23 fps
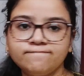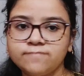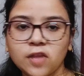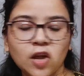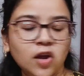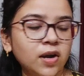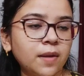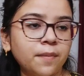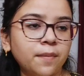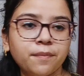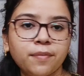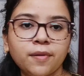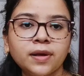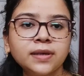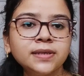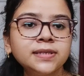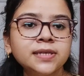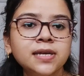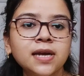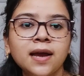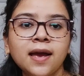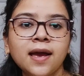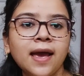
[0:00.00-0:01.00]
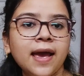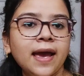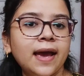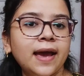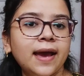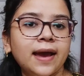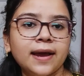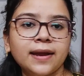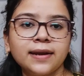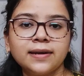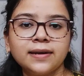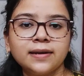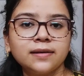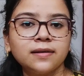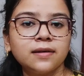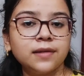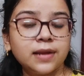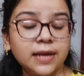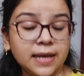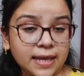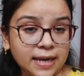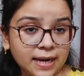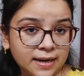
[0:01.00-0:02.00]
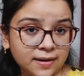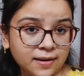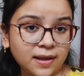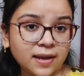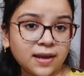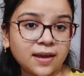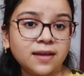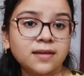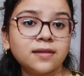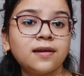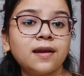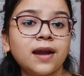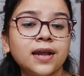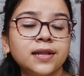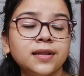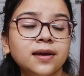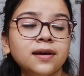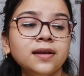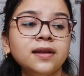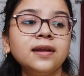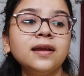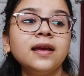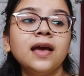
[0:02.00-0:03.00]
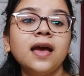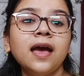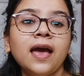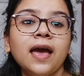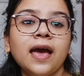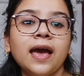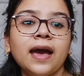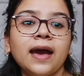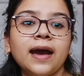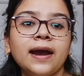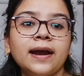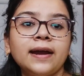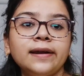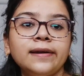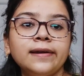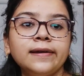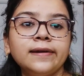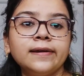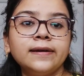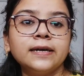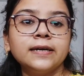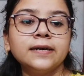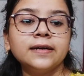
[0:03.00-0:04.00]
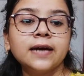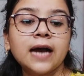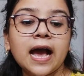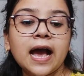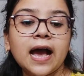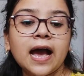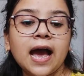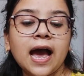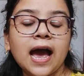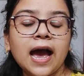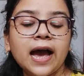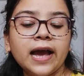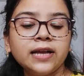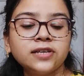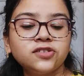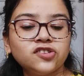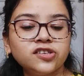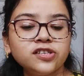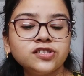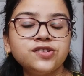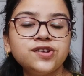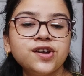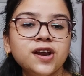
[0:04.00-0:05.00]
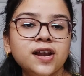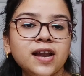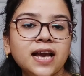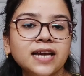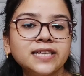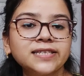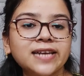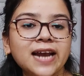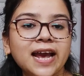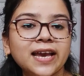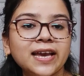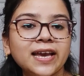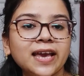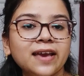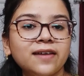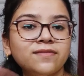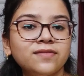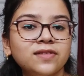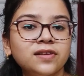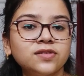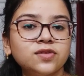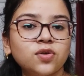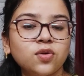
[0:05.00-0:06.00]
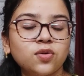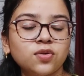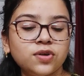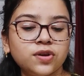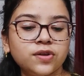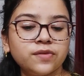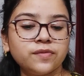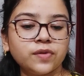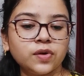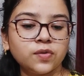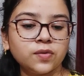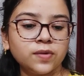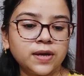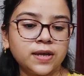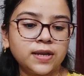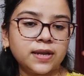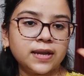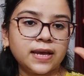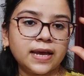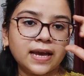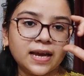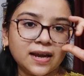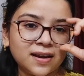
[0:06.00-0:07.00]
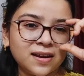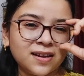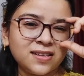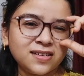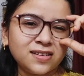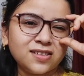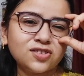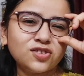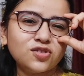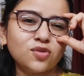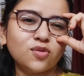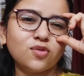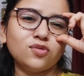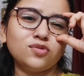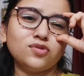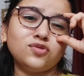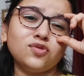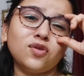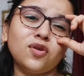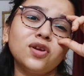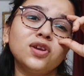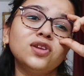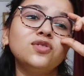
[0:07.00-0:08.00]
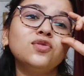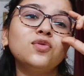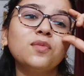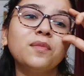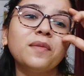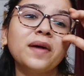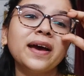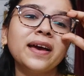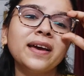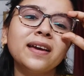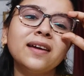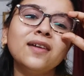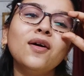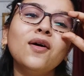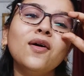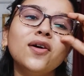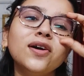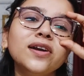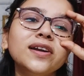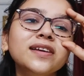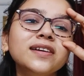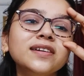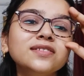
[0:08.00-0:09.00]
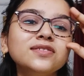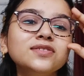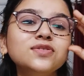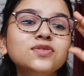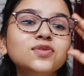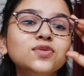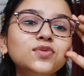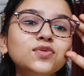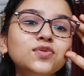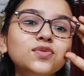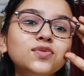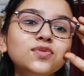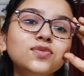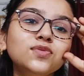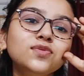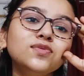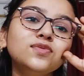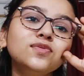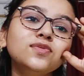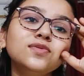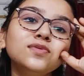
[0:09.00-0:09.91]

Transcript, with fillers: not impressed and regretting it rather. And I just realized I gave this whole review in English, so sorry to my audience who